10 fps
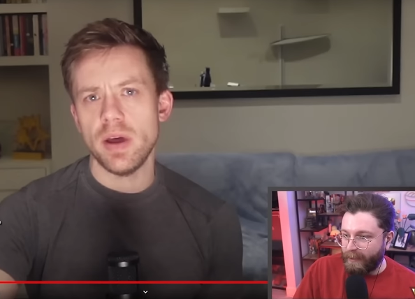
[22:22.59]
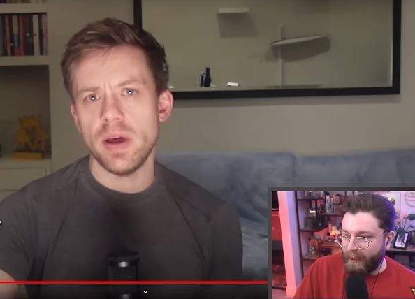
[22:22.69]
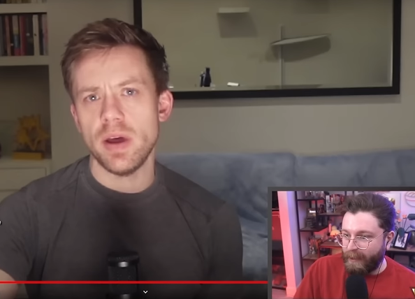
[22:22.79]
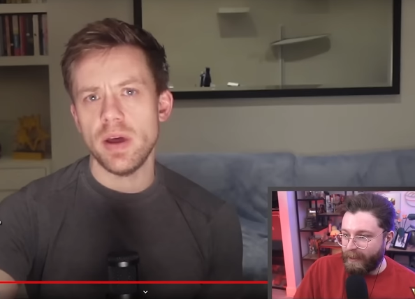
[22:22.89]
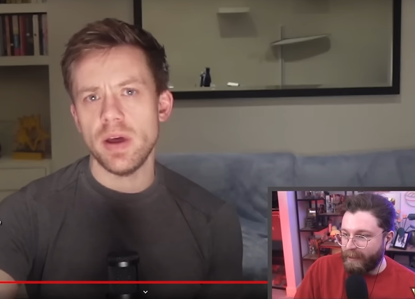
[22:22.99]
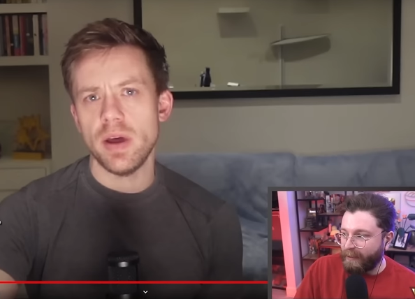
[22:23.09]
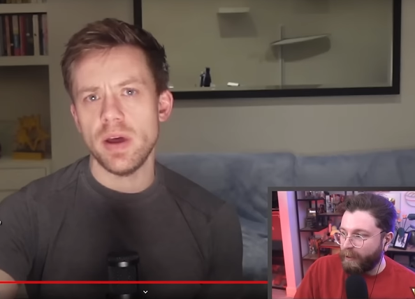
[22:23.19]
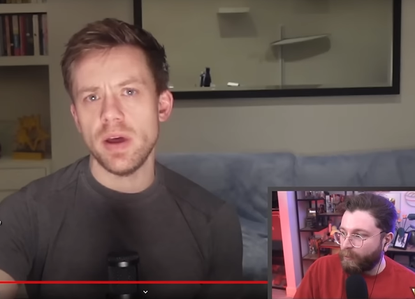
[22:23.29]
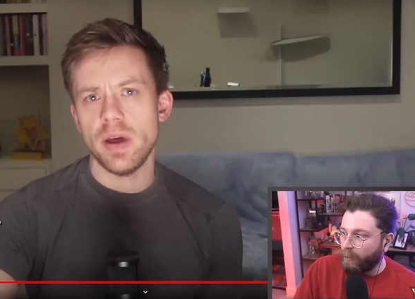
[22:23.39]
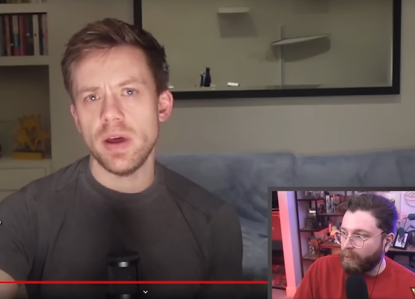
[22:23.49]
Speaker 1: the
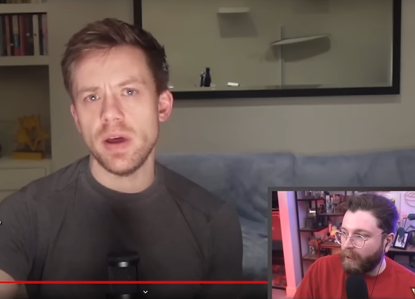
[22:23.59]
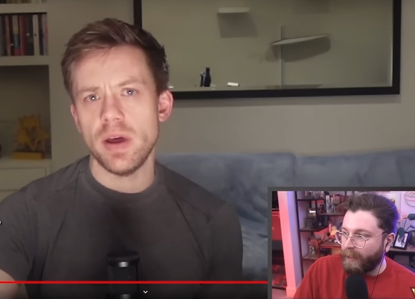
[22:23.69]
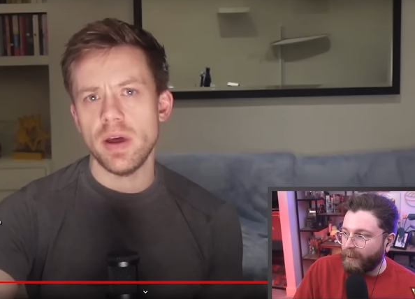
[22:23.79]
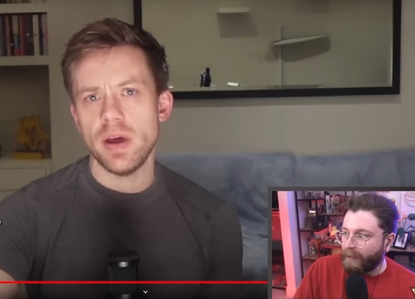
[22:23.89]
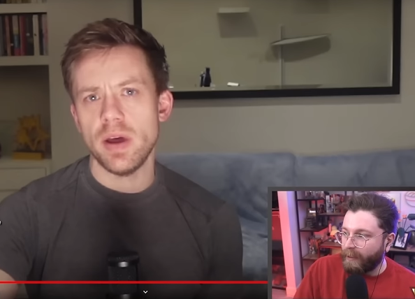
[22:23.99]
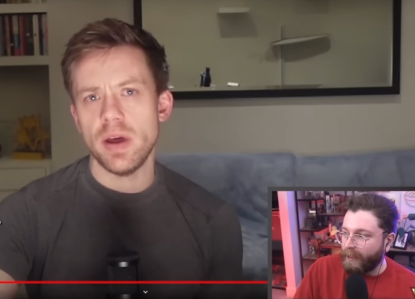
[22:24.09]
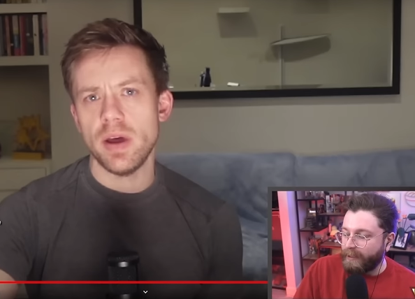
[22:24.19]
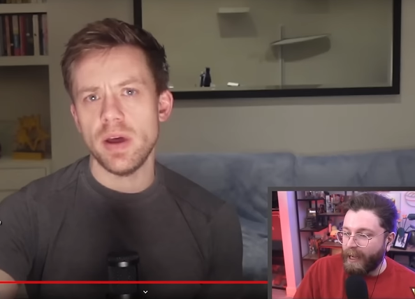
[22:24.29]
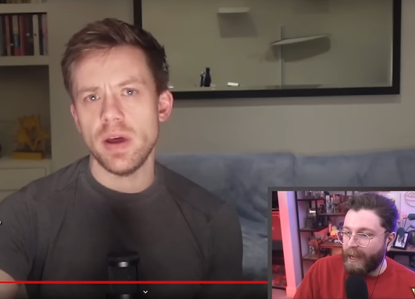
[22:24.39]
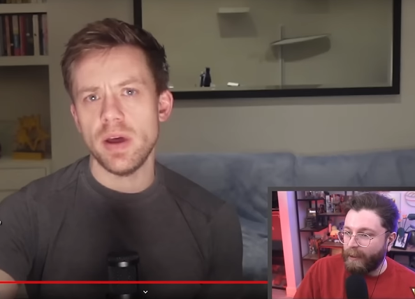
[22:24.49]
literal
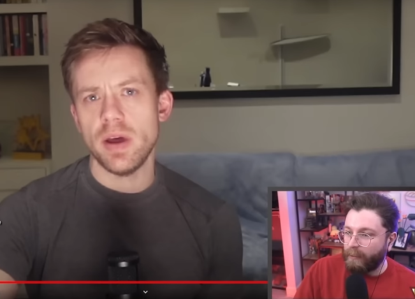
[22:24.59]
entire